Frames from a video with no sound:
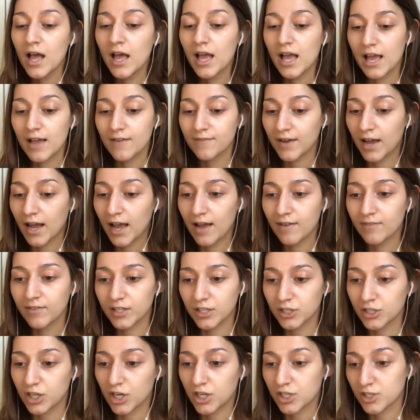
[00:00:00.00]
if I have like a
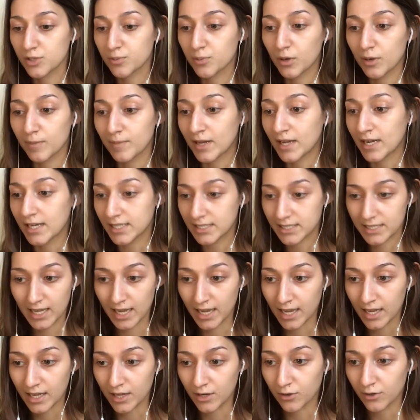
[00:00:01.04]
doctor's appointment at
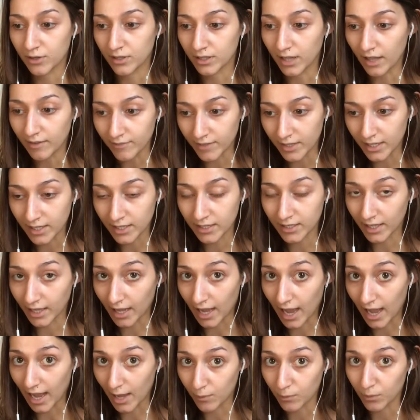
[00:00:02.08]
10 or 11, like I
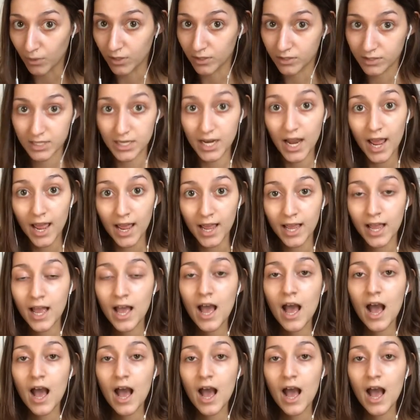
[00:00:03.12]
had one today,